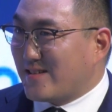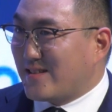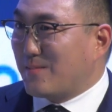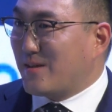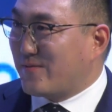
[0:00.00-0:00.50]

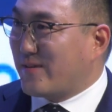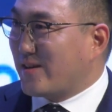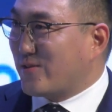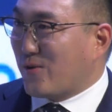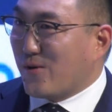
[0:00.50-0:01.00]
similar
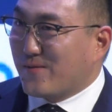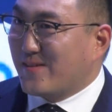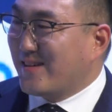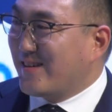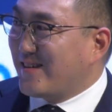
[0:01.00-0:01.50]
figure growth
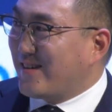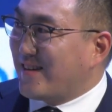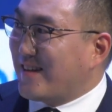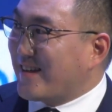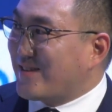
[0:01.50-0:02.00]

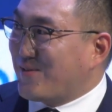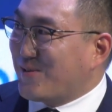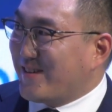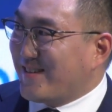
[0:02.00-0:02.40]
in the next full year?